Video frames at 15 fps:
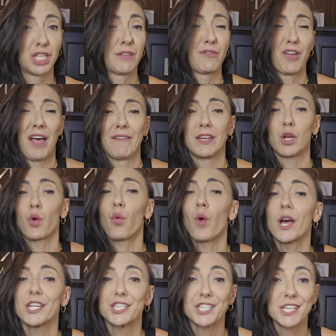If you have any
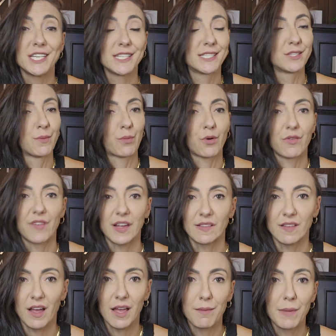question, this is the perfect
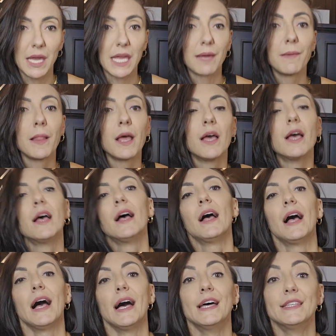timing.
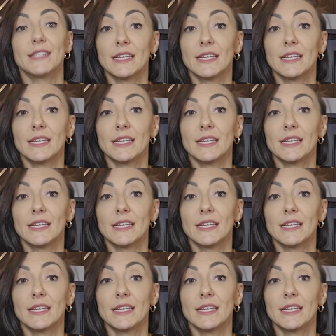And